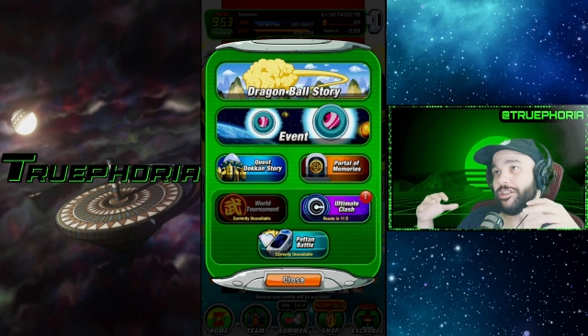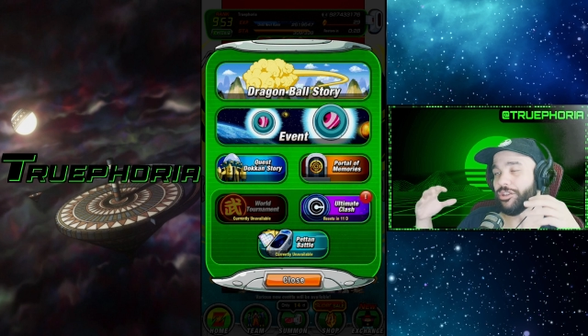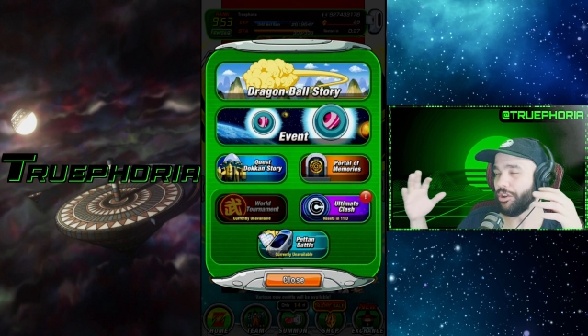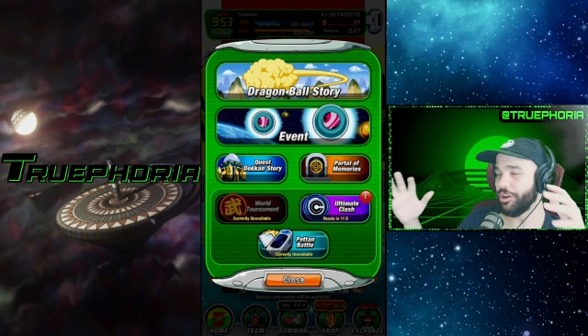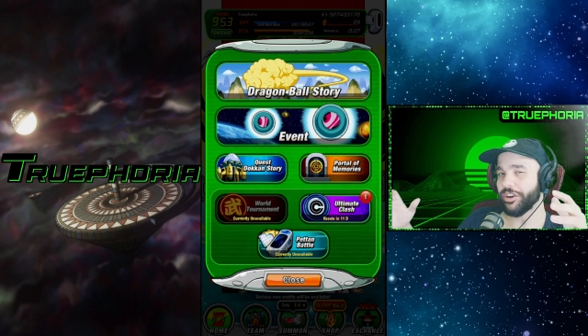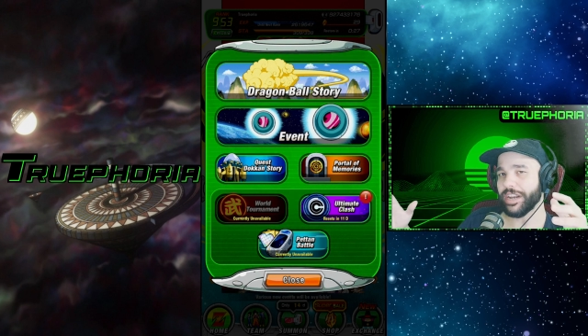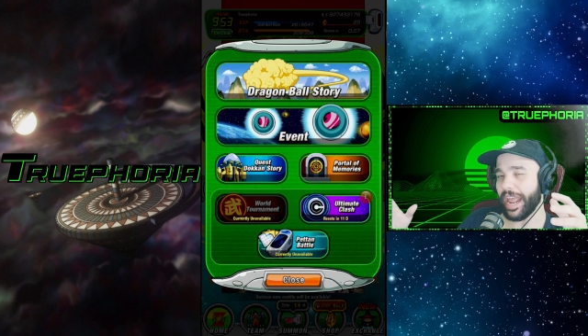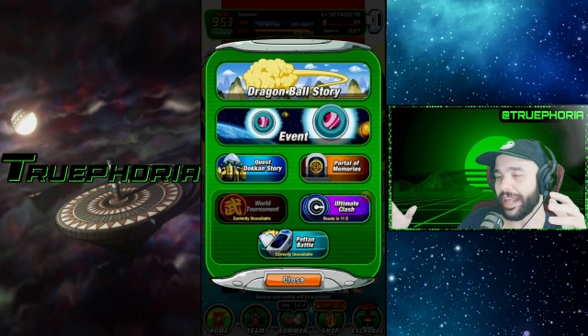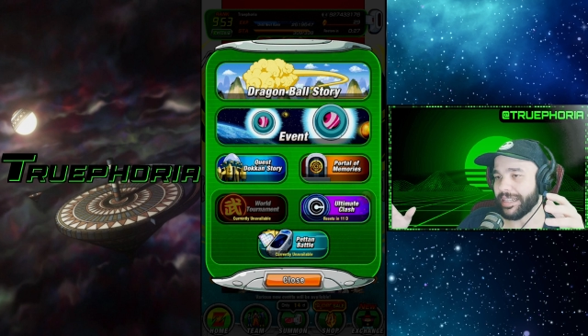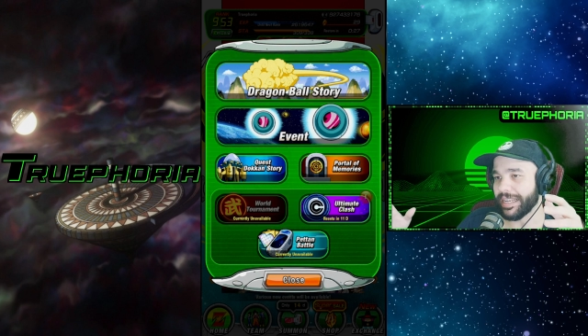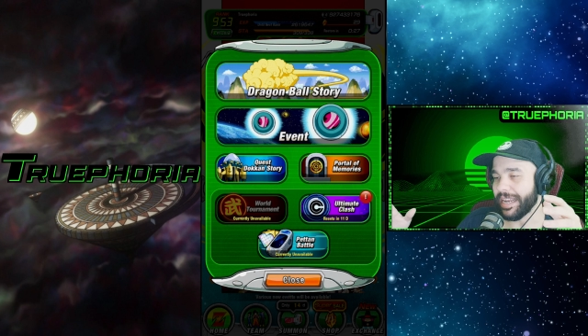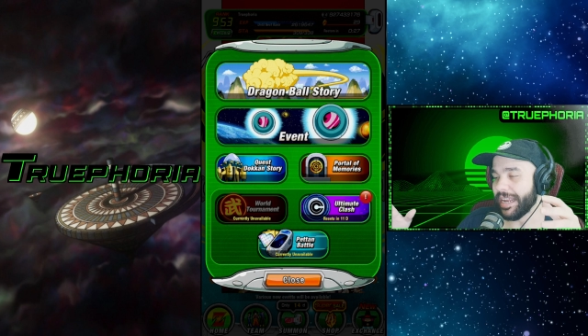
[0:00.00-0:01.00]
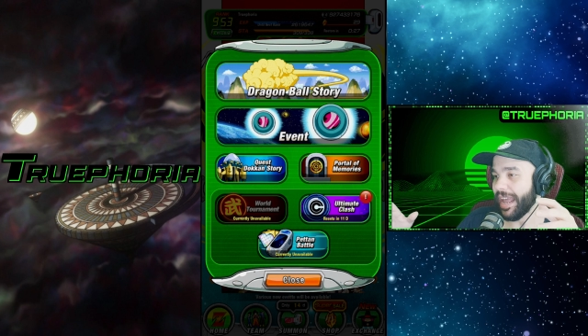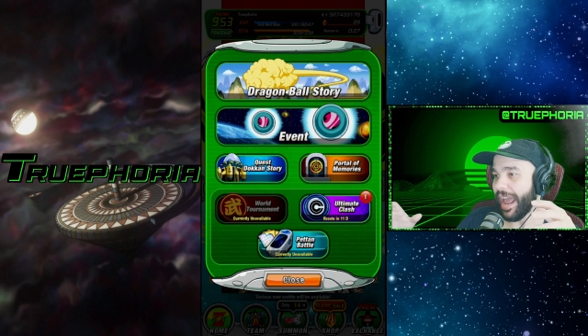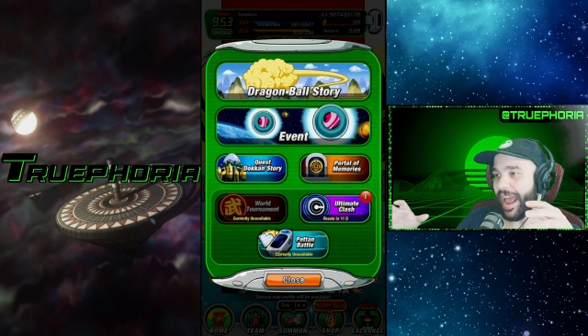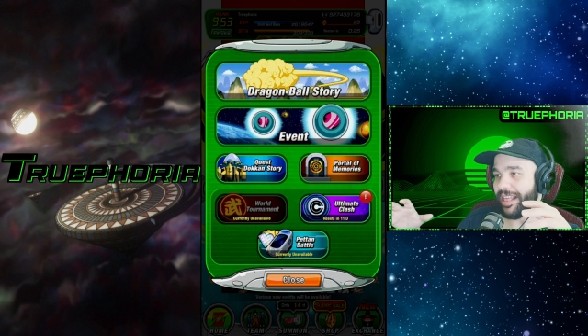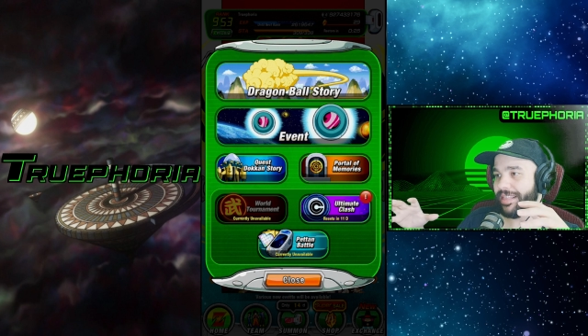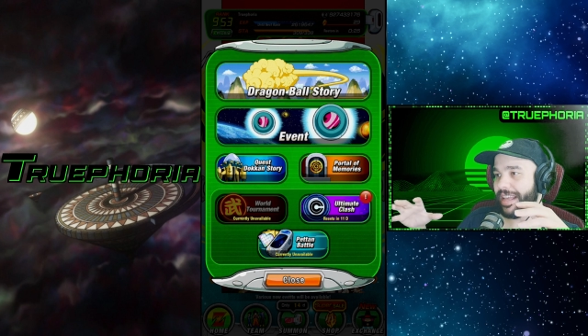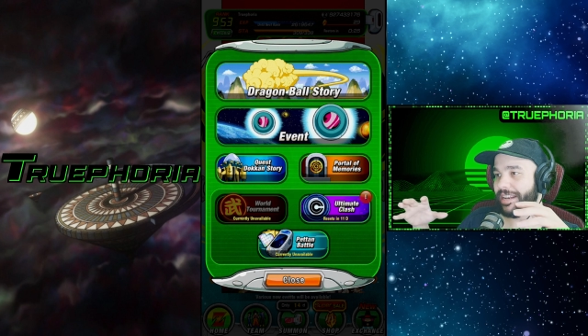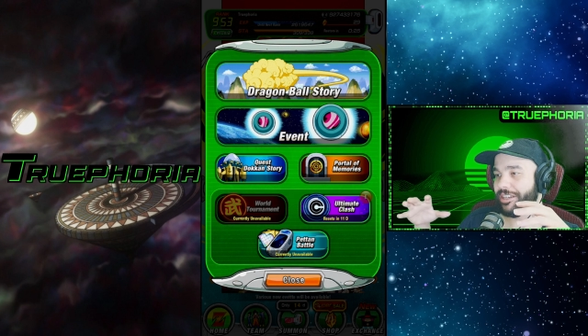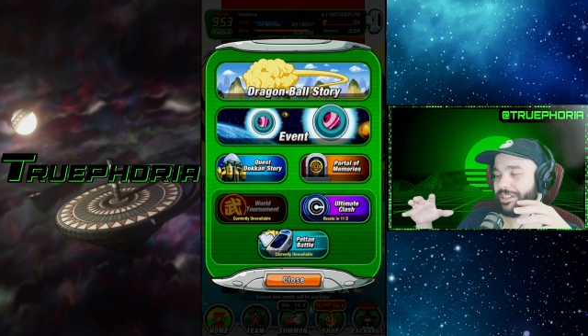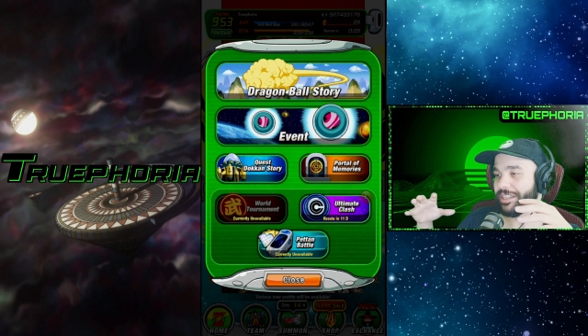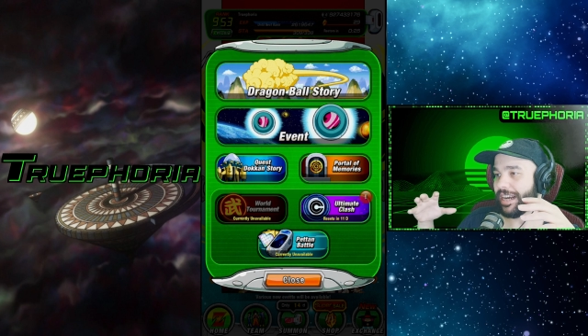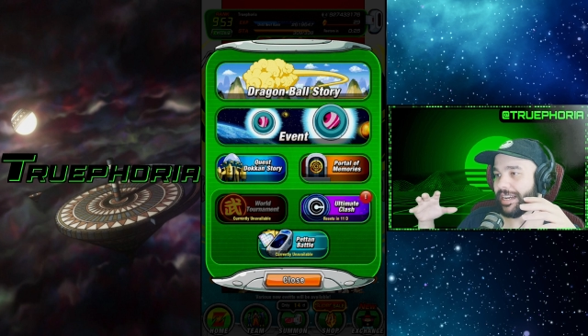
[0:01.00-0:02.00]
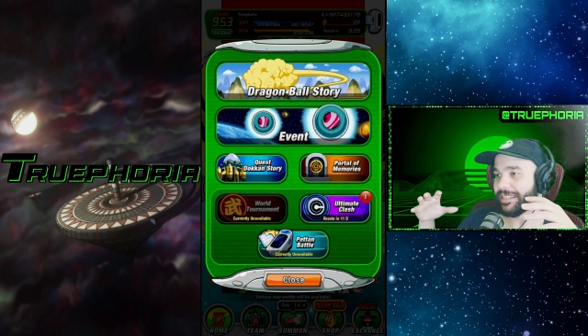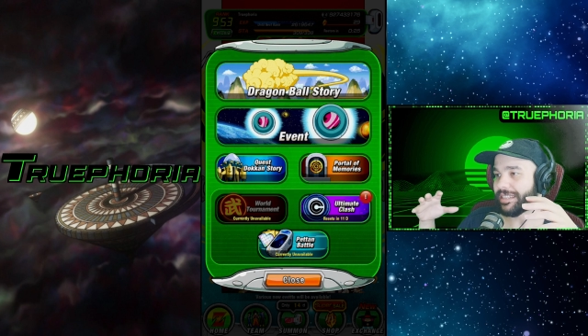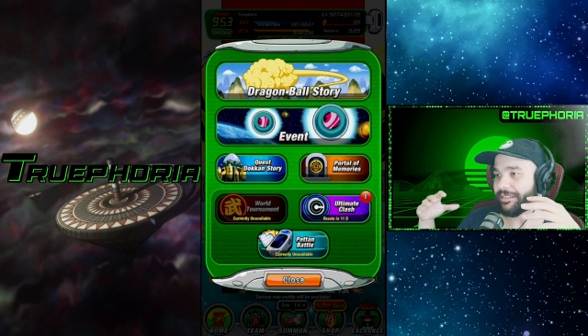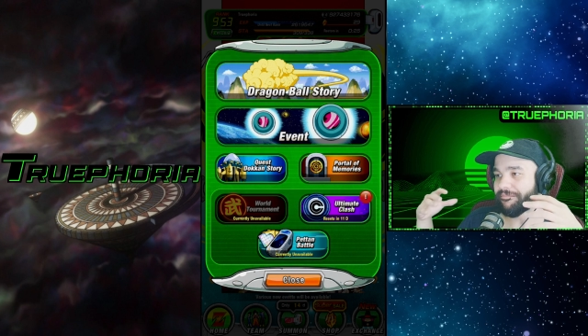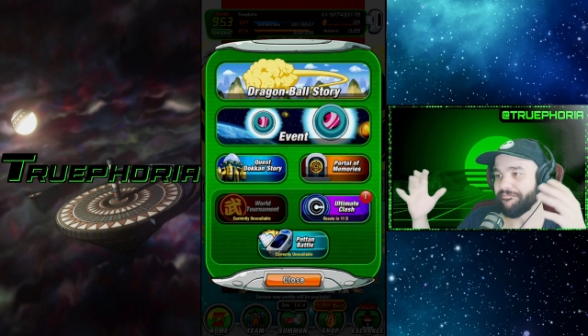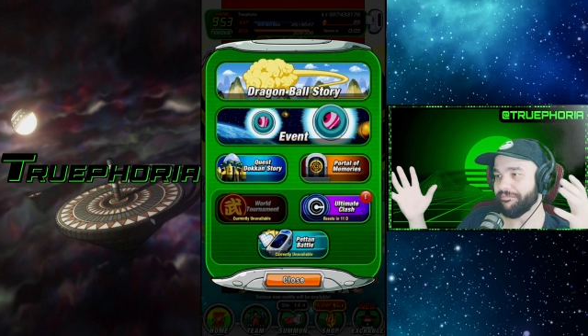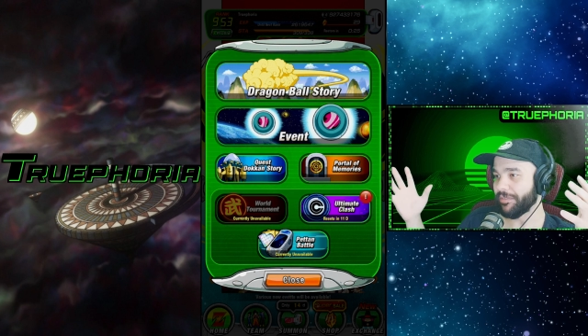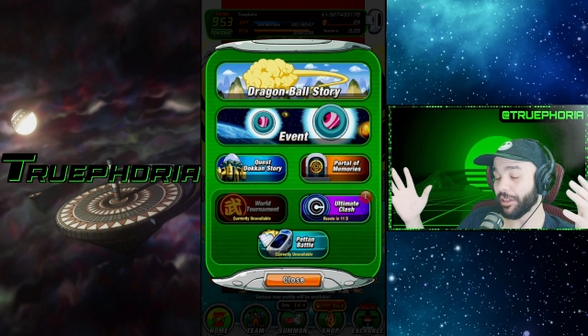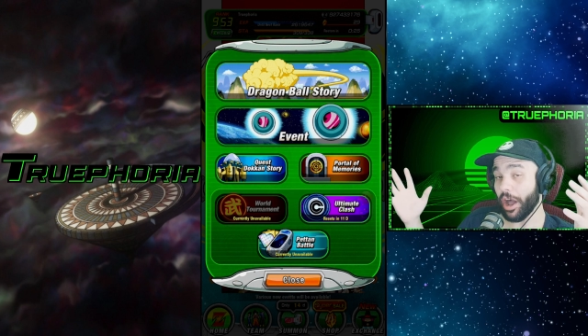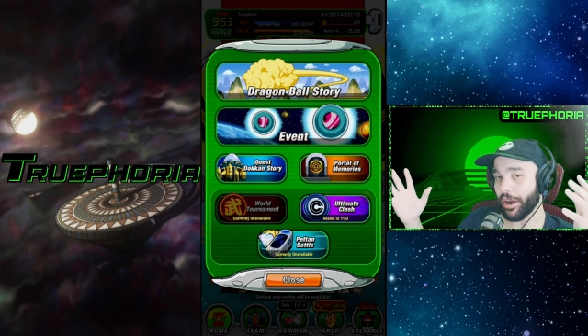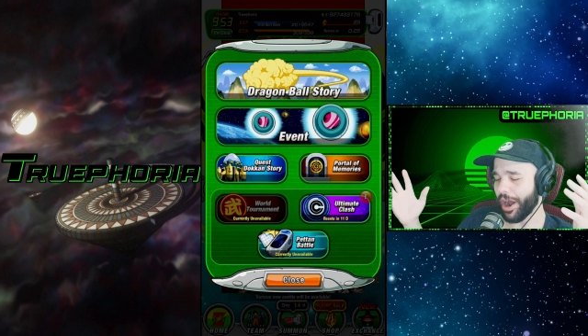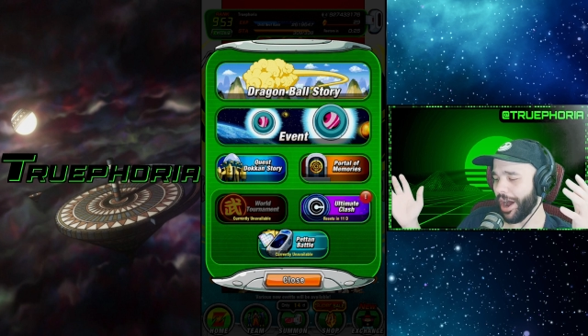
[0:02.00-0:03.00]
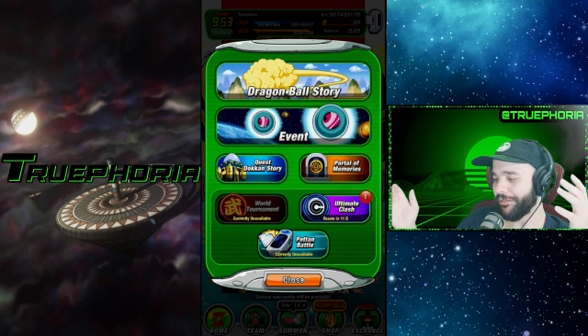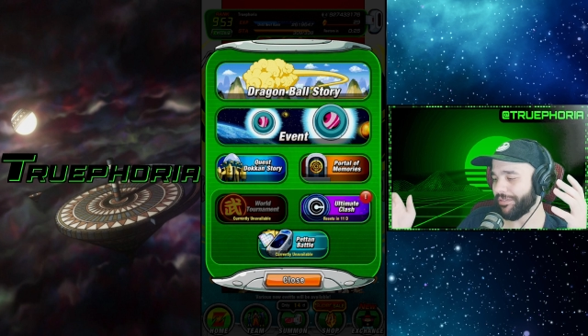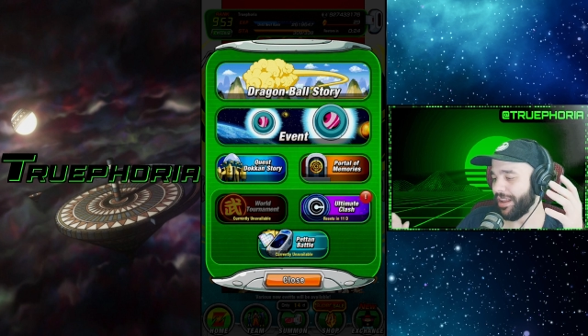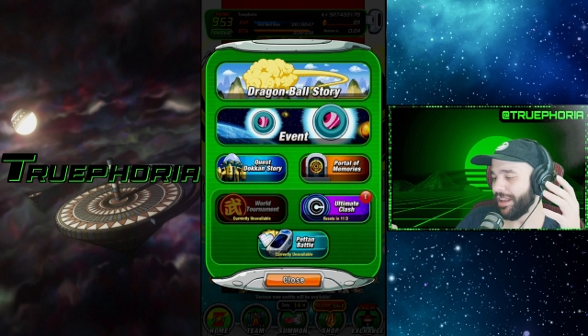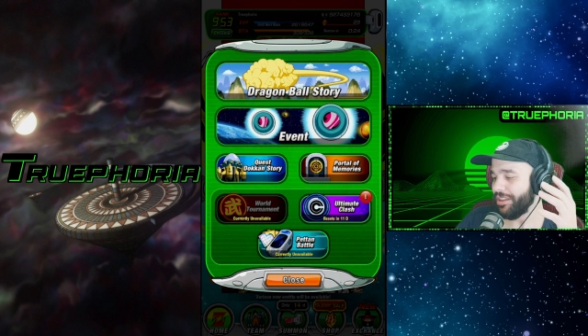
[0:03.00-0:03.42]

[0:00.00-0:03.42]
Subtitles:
do your daily, and then just log off,